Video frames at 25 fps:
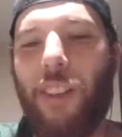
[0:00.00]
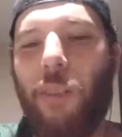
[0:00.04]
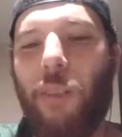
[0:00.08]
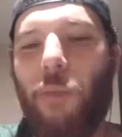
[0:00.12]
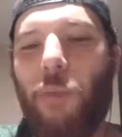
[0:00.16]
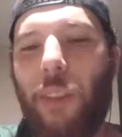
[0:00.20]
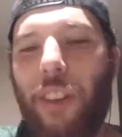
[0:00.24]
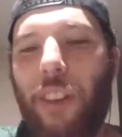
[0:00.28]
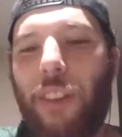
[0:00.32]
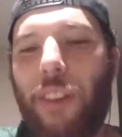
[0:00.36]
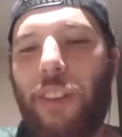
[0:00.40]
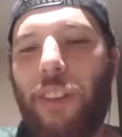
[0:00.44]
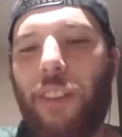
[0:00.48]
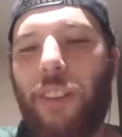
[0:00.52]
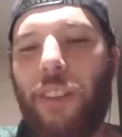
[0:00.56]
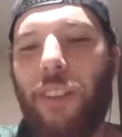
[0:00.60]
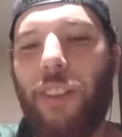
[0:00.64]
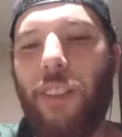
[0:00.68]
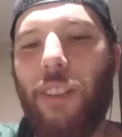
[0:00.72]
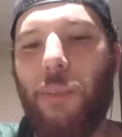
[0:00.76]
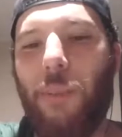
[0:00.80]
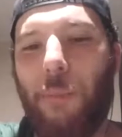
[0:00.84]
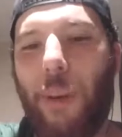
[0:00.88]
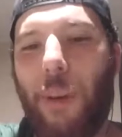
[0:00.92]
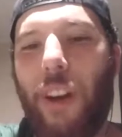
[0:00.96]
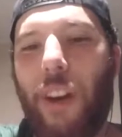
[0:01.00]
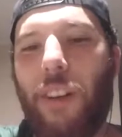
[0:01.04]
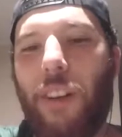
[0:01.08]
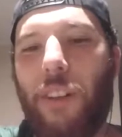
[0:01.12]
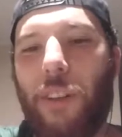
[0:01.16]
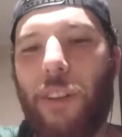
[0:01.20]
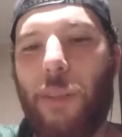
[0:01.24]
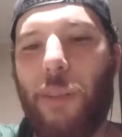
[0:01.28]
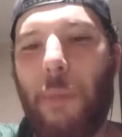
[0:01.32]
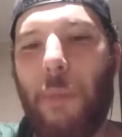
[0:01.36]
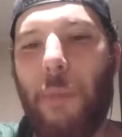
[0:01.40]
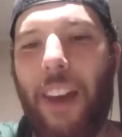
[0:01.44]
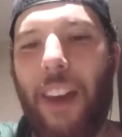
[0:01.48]
with your partner
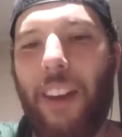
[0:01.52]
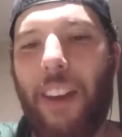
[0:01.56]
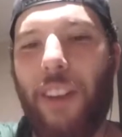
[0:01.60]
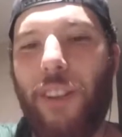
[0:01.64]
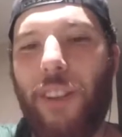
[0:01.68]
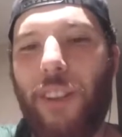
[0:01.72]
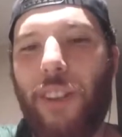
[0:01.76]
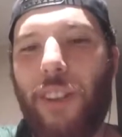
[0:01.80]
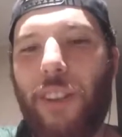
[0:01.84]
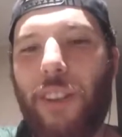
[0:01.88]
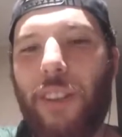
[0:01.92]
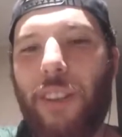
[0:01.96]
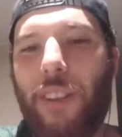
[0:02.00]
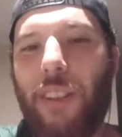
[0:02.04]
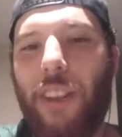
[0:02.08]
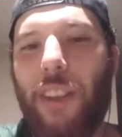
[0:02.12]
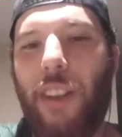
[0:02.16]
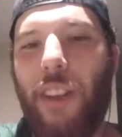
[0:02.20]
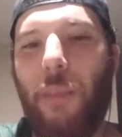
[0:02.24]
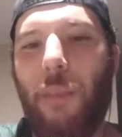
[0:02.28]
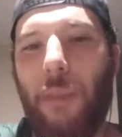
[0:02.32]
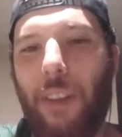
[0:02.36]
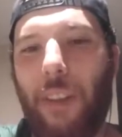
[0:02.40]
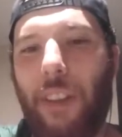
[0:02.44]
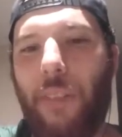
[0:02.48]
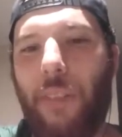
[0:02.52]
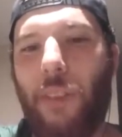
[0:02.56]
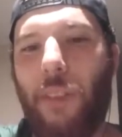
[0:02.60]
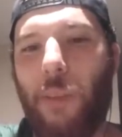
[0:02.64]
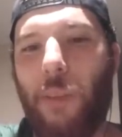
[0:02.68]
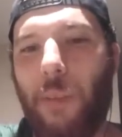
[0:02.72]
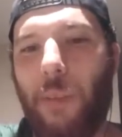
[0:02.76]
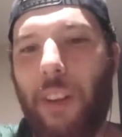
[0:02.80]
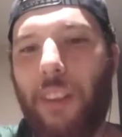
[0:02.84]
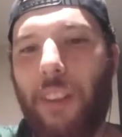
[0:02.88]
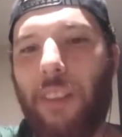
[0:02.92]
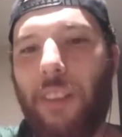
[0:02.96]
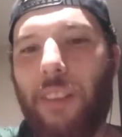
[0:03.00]
is Spanish. And you both live in
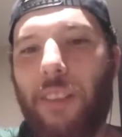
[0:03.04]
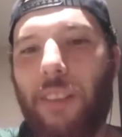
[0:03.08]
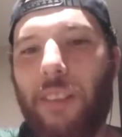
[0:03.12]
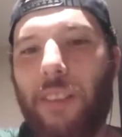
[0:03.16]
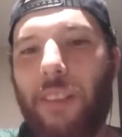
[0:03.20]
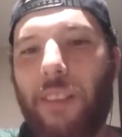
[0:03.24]
Sweden.